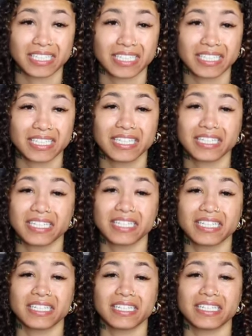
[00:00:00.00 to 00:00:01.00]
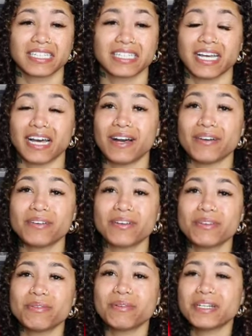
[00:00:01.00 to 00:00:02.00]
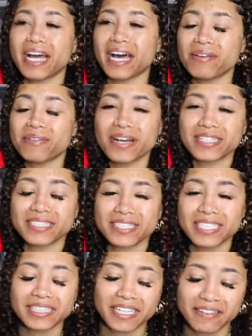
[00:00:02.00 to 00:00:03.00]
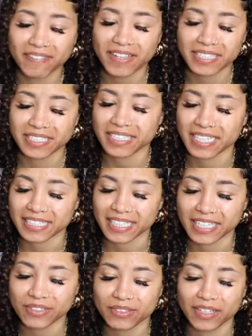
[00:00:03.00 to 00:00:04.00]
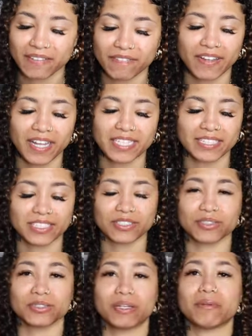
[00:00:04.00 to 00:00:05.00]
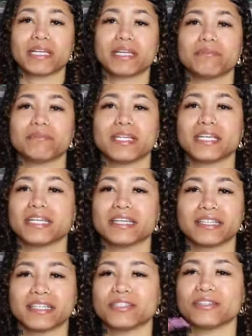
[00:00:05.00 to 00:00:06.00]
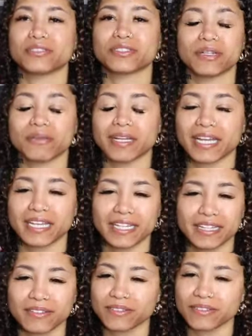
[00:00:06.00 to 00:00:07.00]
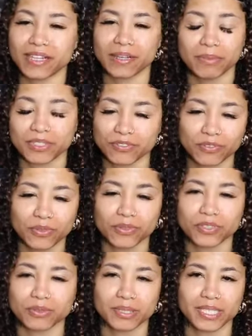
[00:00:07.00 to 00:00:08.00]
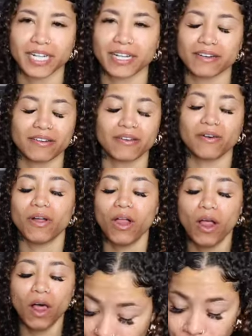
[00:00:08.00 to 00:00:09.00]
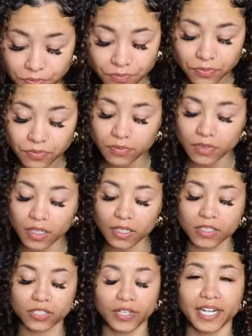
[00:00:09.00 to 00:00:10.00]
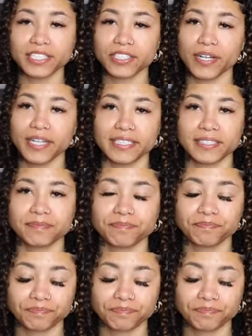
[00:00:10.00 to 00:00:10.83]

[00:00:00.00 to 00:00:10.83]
Like, I don't know, I just didn't think fat looked like that. You think of fat as just your stomach getting big and nothing in your stomach, like, I don't know, like, a bunch of food or some shit, I don't know. So that's crazy.